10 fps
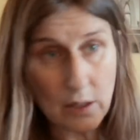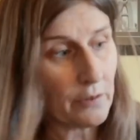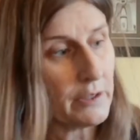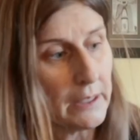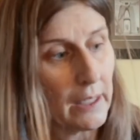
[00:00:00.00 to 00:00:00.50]
I
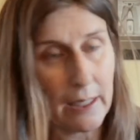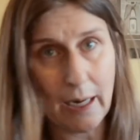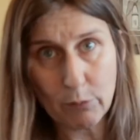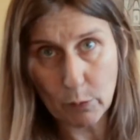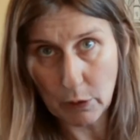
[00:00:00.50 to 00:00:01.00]
think the
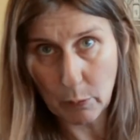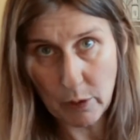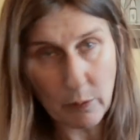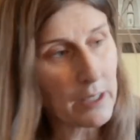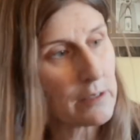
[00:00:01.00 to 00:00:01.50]
camera
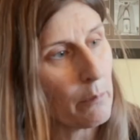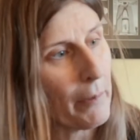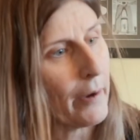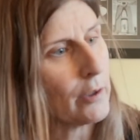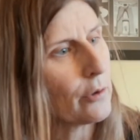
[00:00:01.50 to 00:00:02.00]
probably weighs
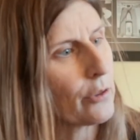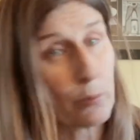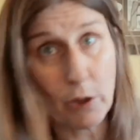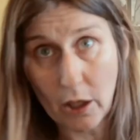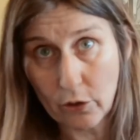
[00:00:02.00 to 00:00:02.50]
about
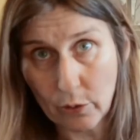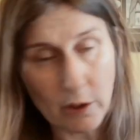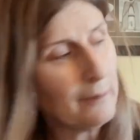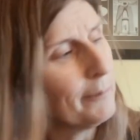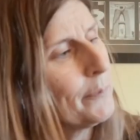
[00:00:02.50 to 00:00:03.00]

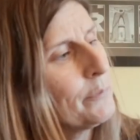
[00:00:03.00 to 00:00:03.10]
300,